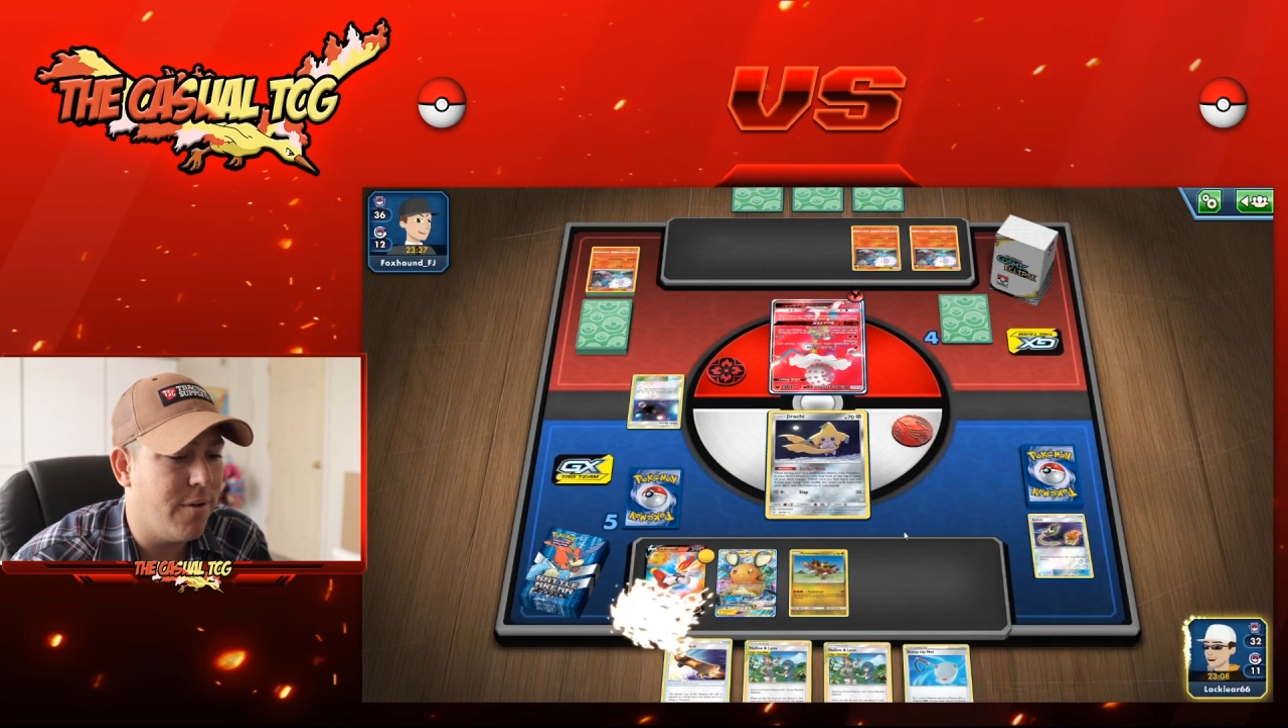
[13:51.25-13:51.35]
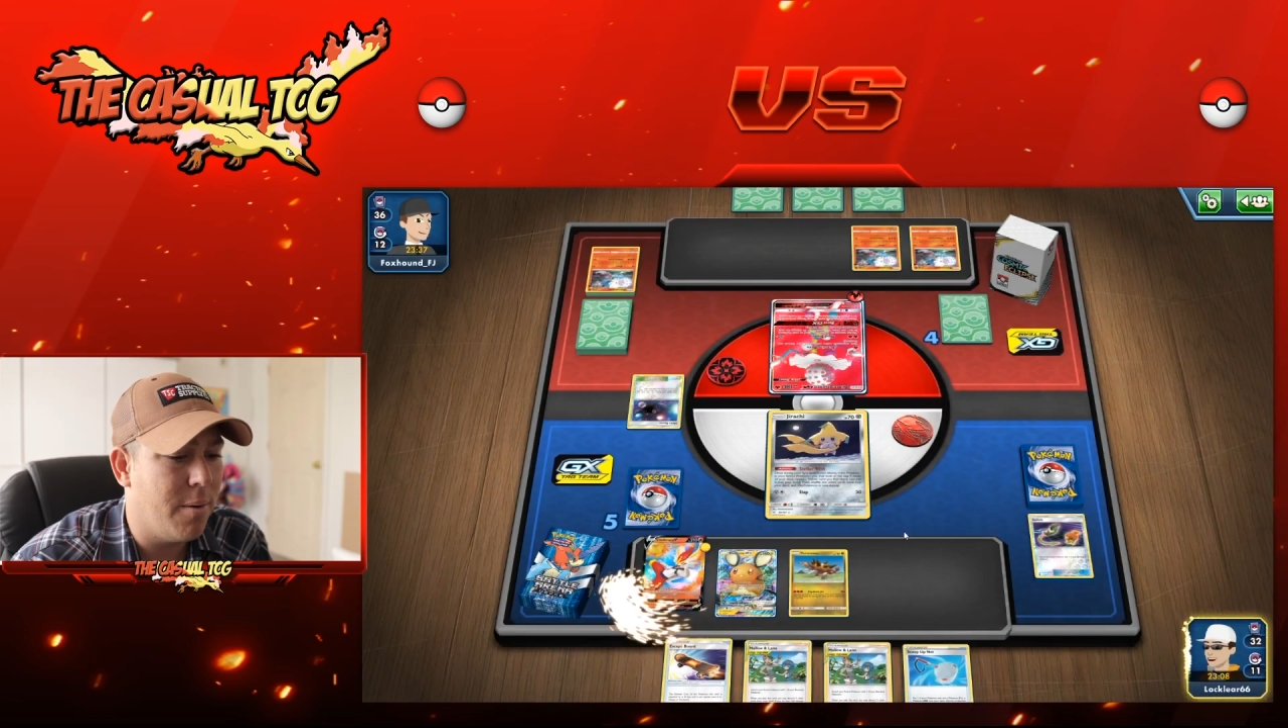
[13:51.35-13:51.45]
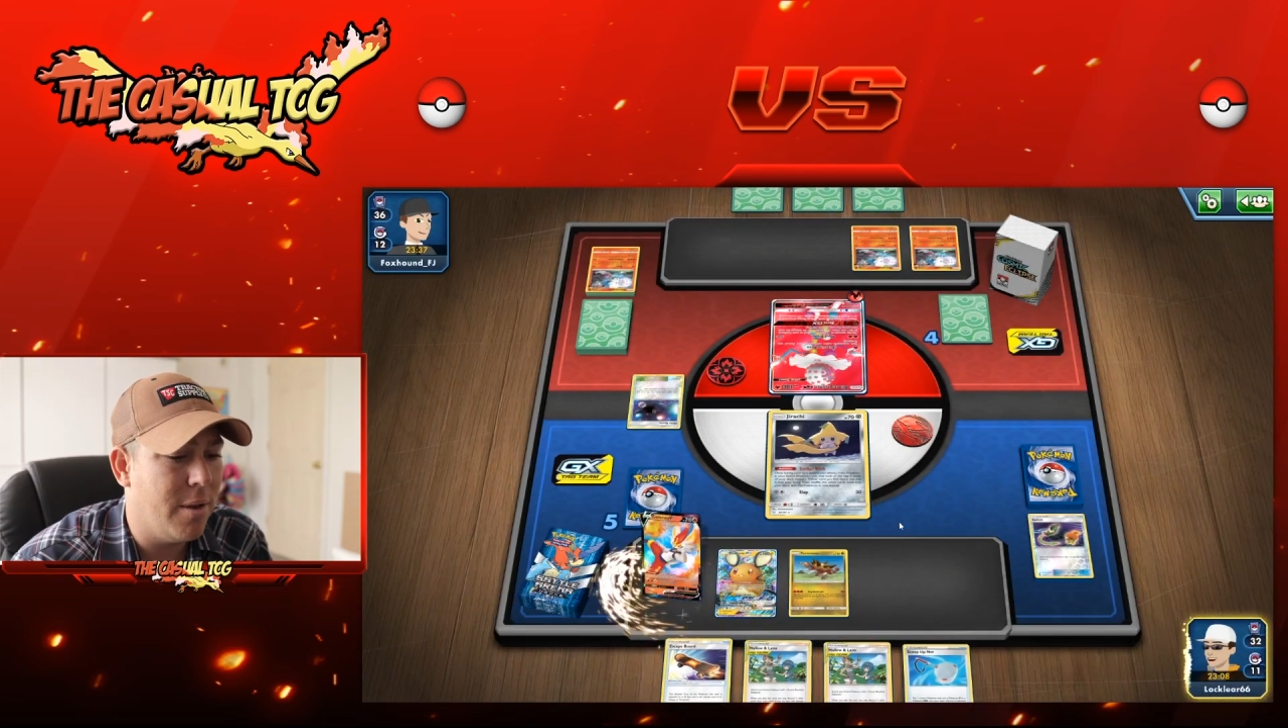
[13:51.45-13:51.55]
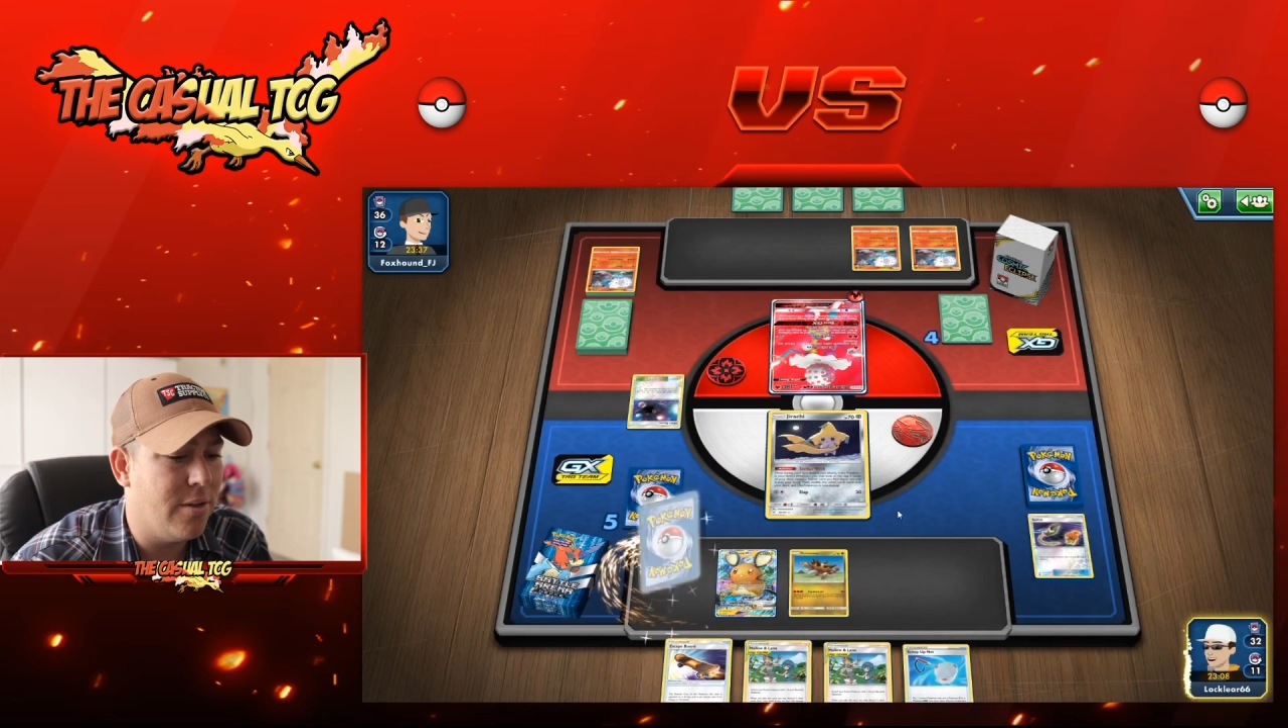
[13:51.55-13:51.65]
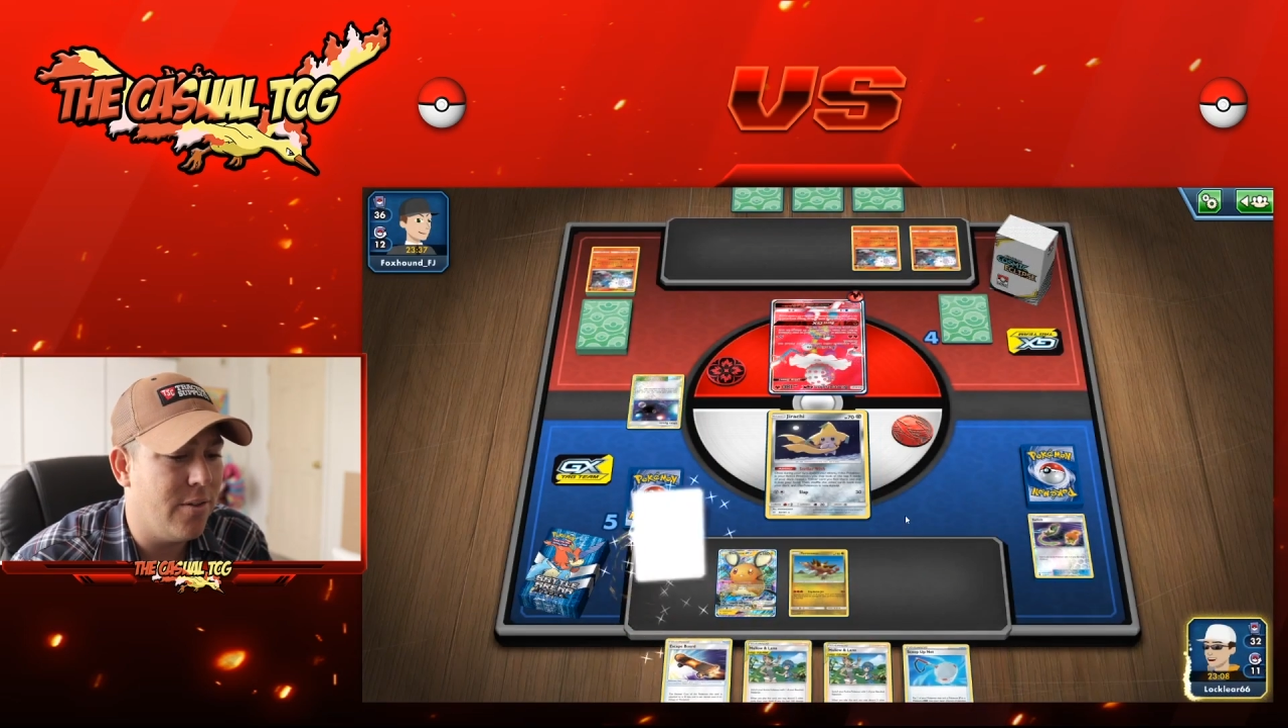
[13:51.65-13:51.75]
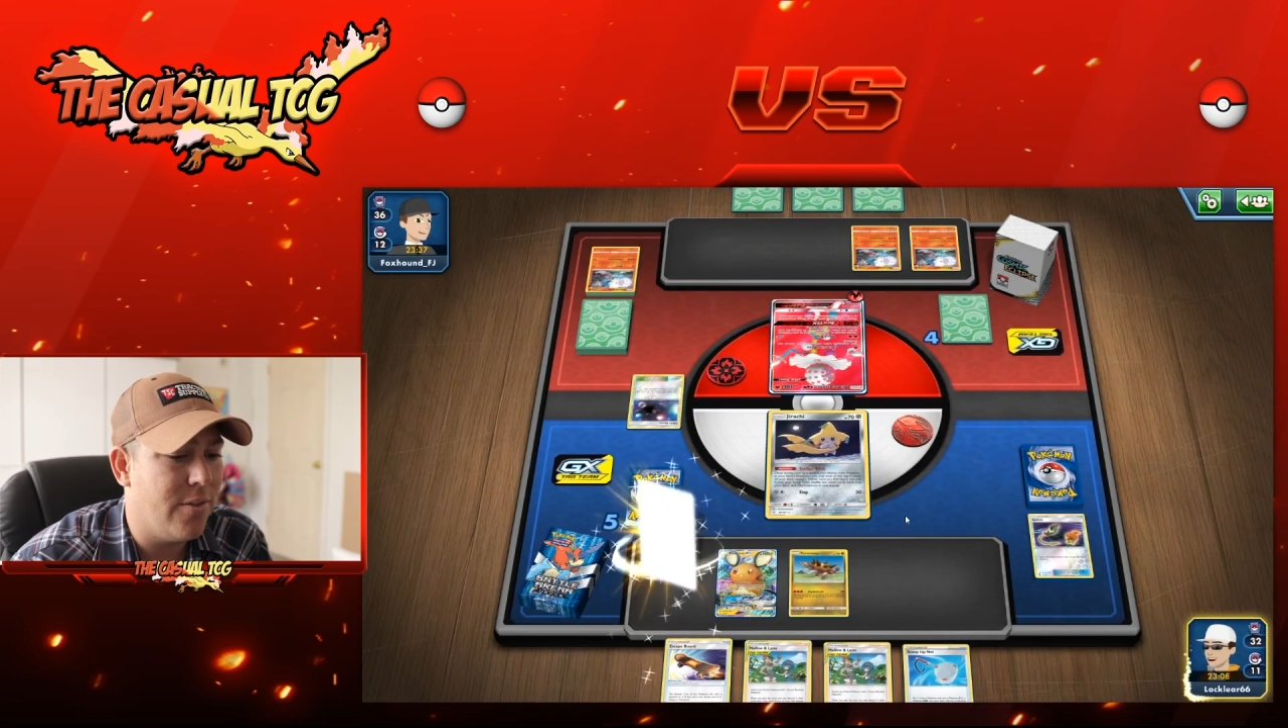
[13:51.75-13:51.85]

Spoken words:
him into